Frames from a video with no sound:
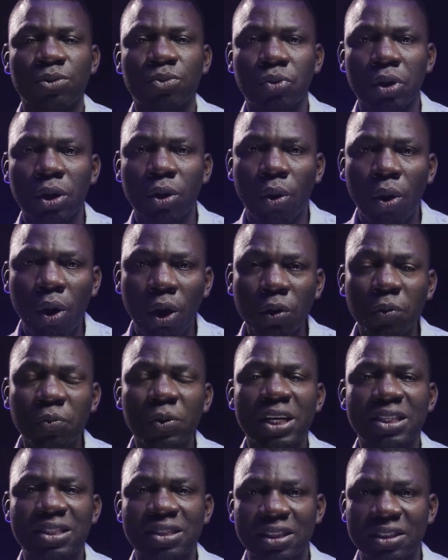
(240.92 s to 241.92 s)
will
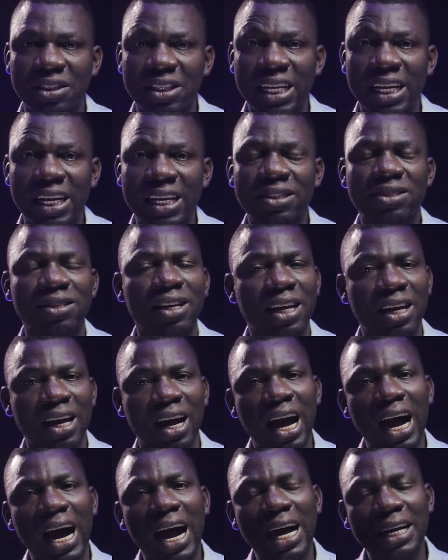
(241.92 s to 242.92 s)
always create a
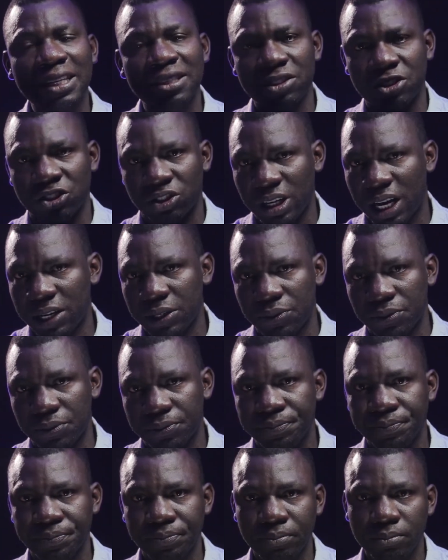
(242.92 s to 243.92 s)
hard shadow.
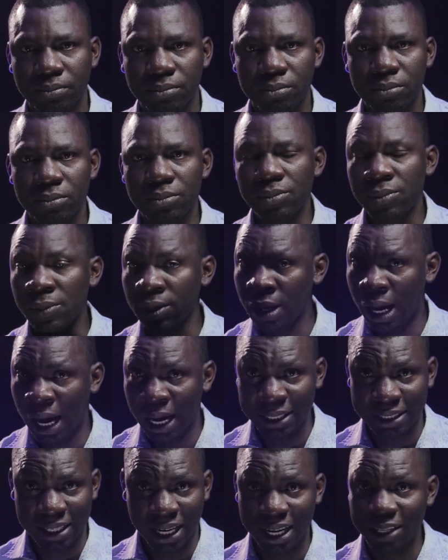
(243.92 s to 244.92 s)

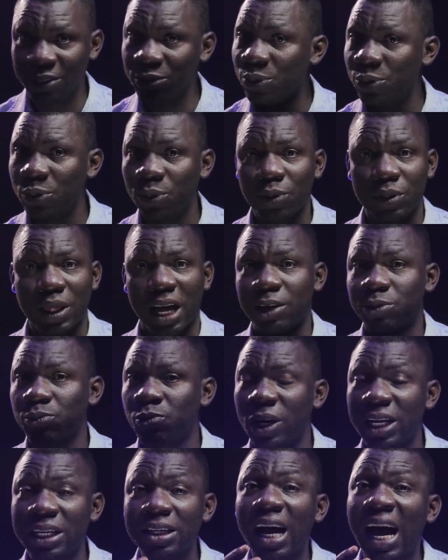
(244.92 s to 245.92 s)
And then you know that
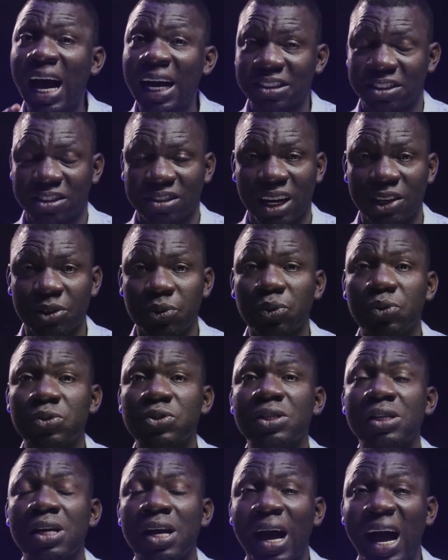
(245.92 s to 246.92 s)
when hard
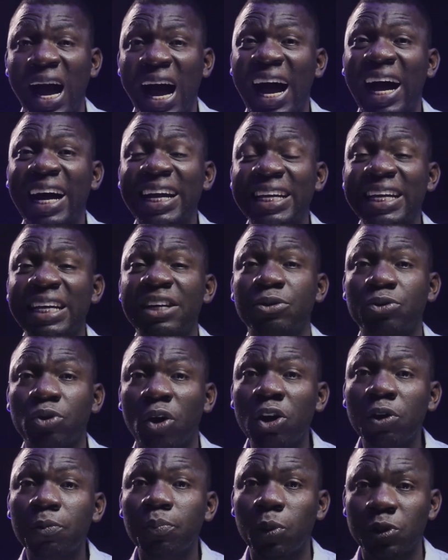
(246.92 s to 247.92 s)
shadows are in
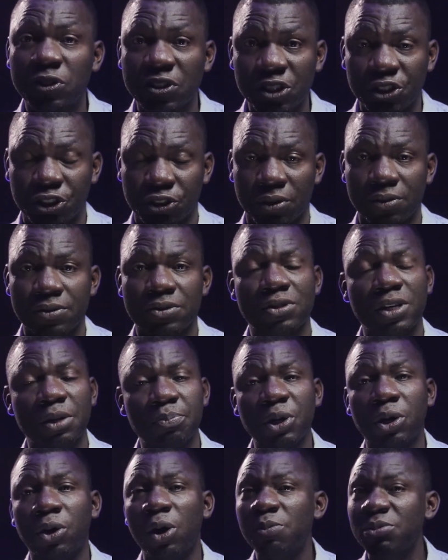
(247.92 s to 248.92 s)
wrong positions, they
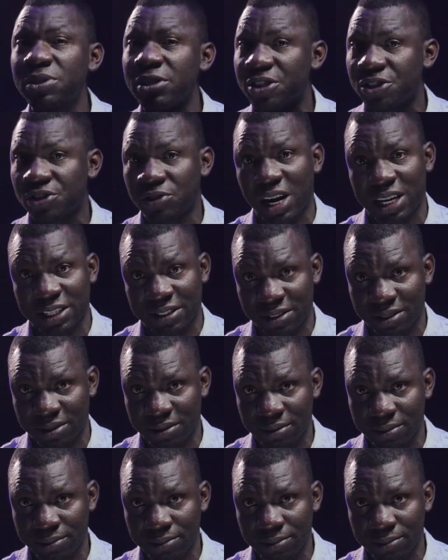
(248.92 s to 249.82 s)
become distracting.